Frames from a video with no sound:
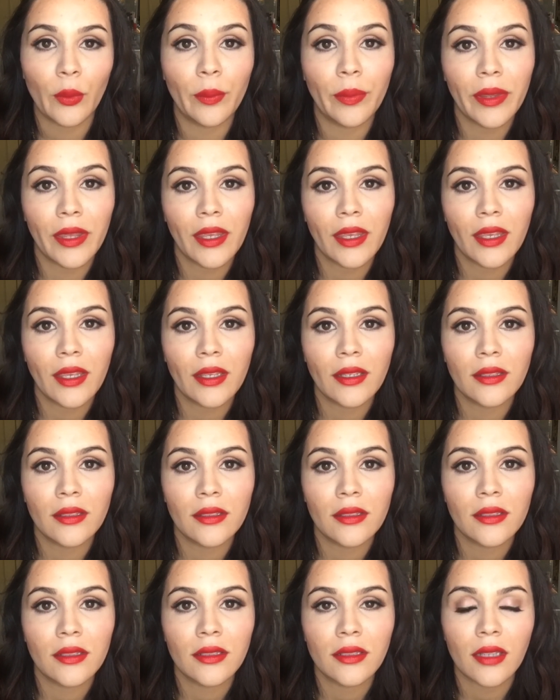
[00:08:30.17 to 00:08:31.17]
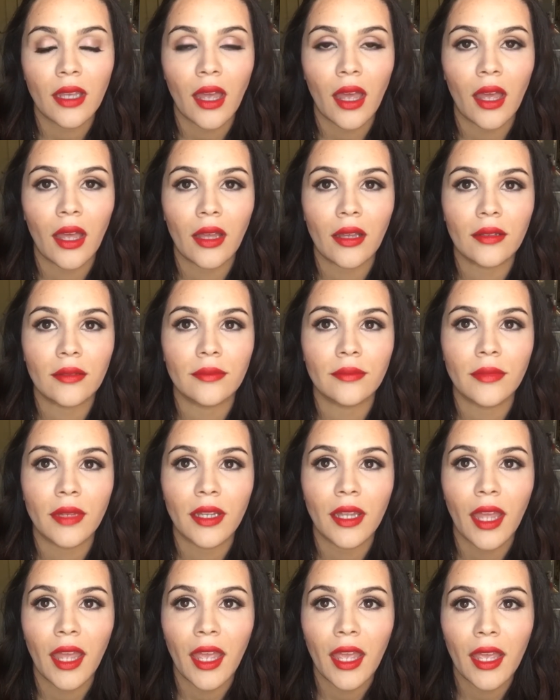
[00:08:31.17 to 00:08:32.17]
beans,
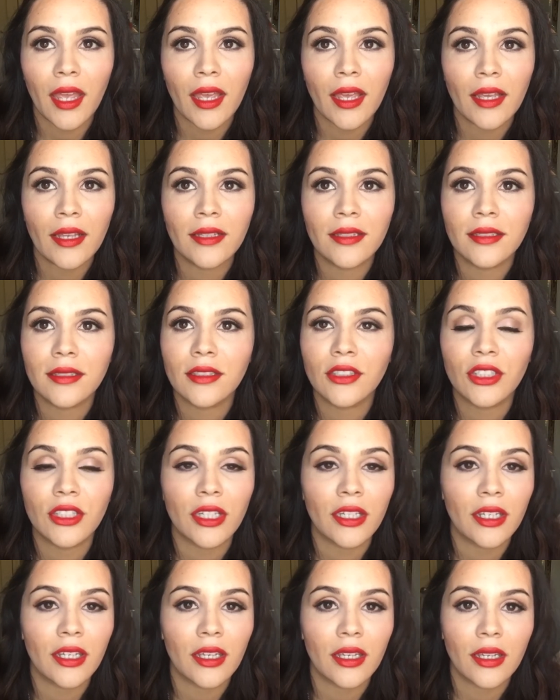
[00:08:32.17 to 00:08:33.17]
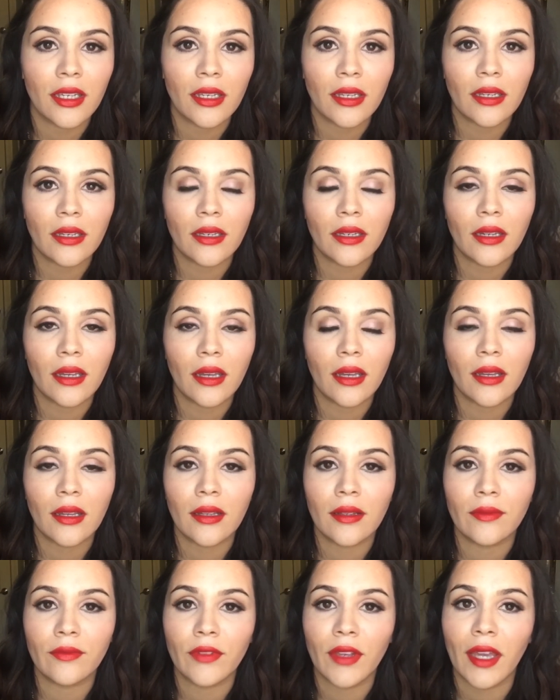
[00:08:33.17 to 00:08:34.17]
eggs, chicken,
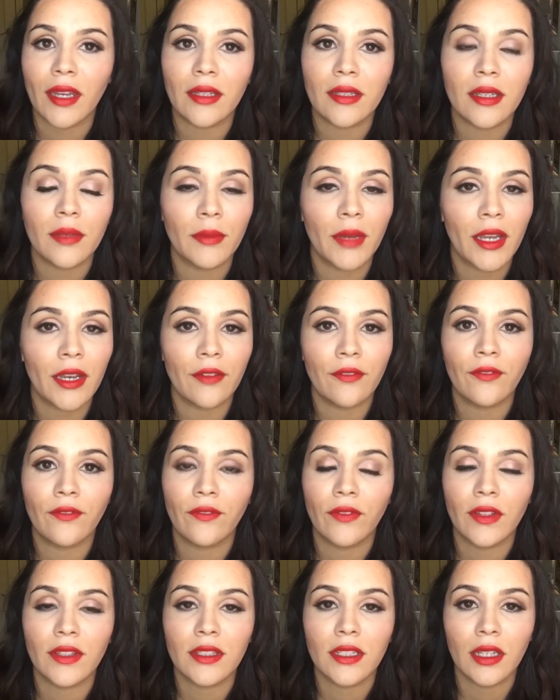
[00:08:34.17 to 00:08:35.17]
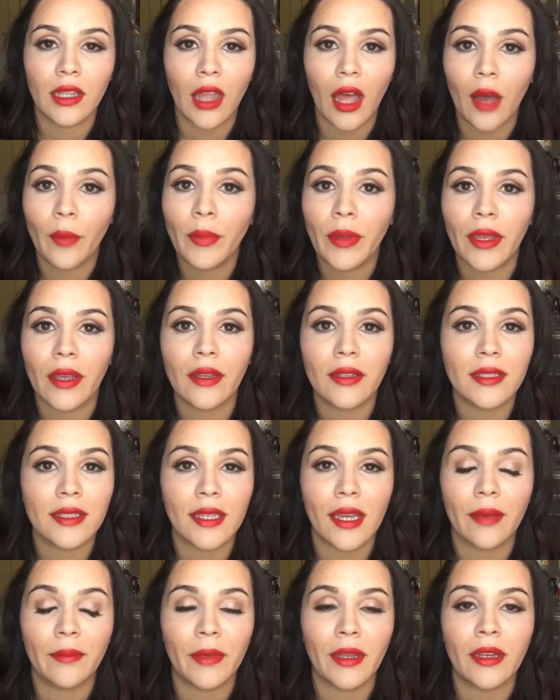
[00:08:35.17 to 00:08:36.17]
some kind of tilapia,
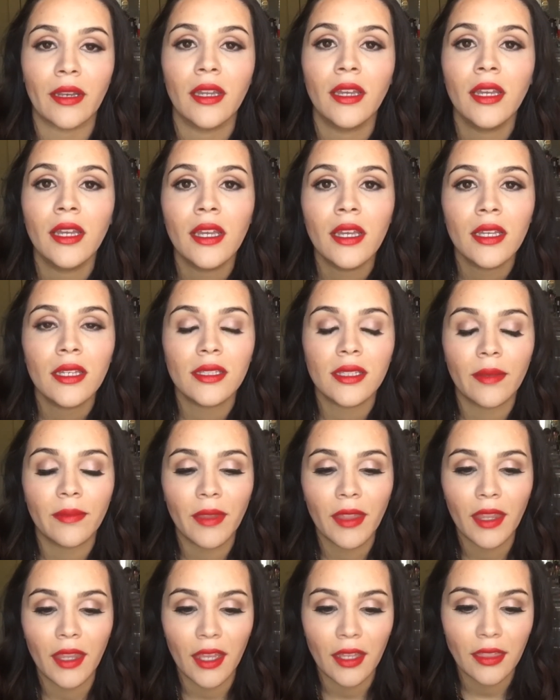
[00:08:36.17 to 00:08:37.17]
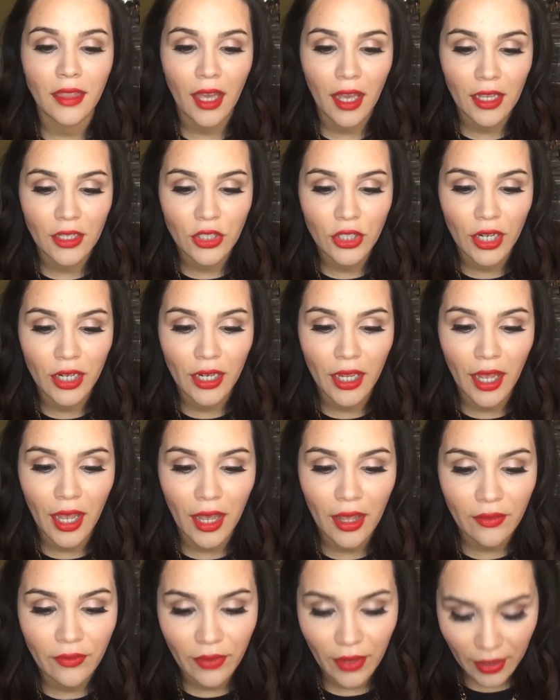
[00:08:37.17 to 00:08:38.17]
salmon, something like that. Try to
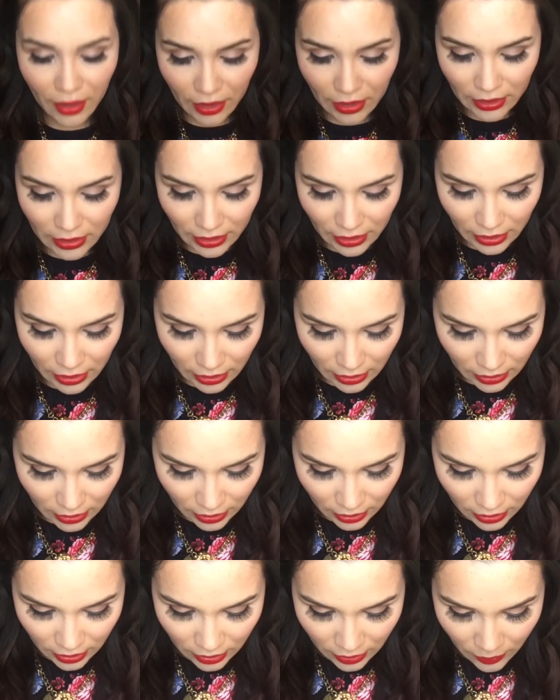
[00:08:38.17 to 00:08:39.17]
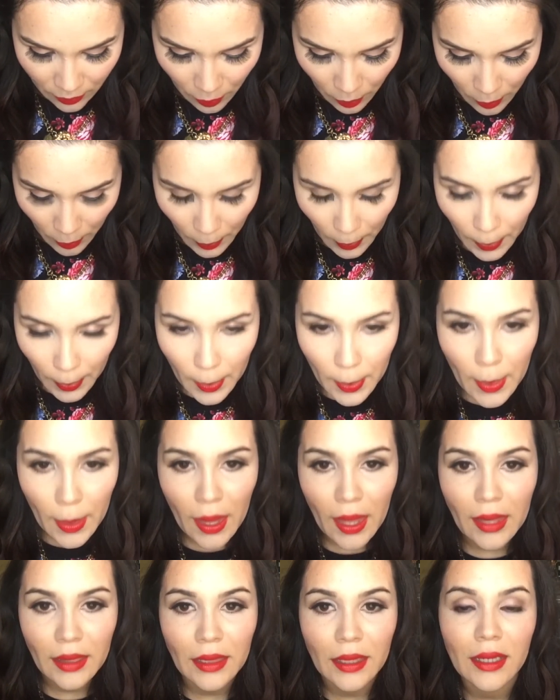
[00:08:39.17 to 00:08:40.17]
have like a lean
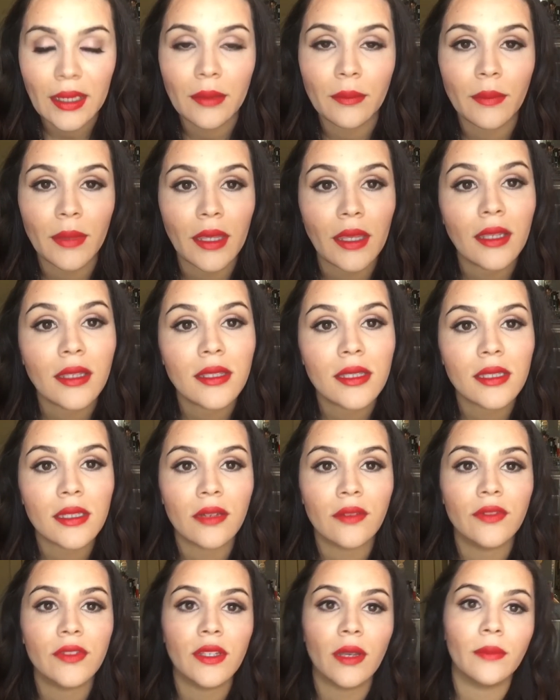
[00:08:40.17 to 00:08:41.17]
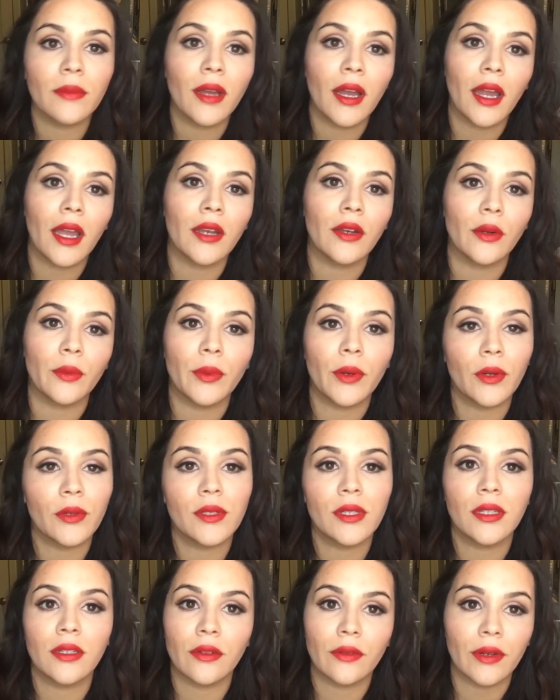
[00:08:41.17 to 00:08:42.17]
meat of some kind, or
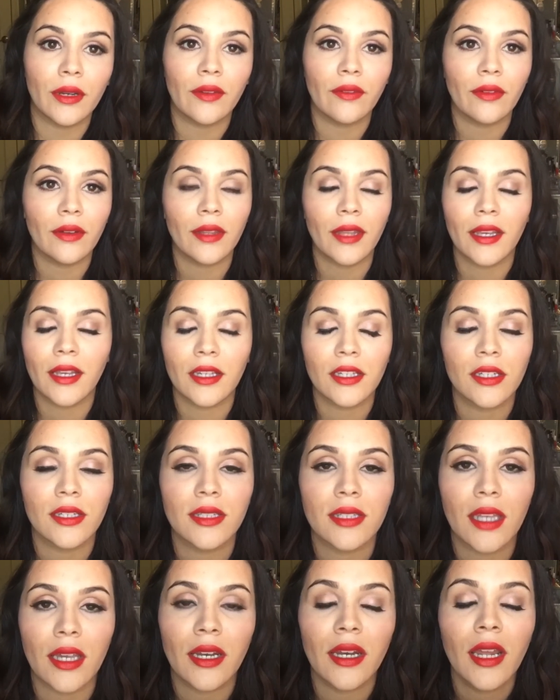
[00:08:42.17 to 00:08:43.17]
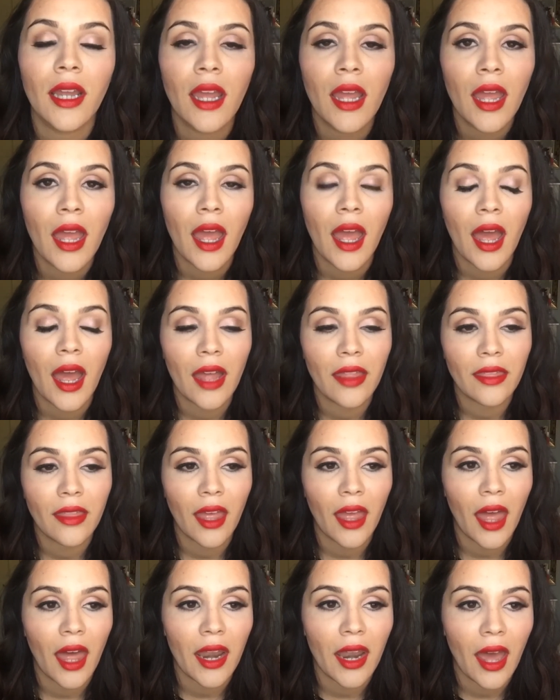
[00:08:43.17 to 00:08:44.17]
protein, or whatever, like I just said. And
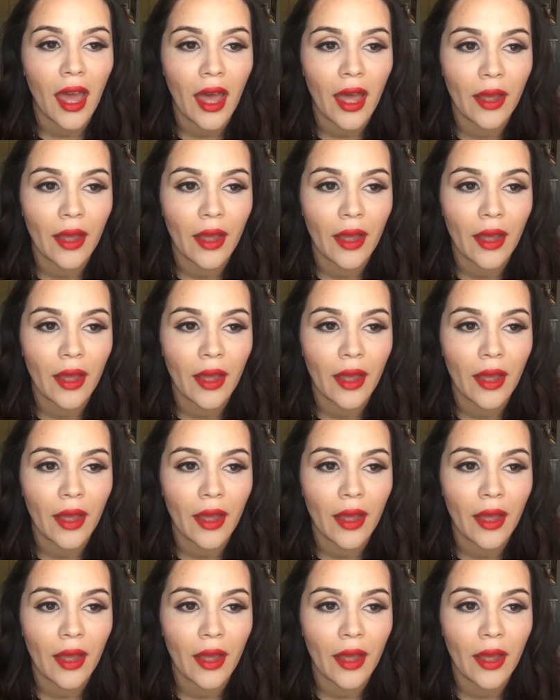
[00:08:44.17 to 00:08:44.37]
then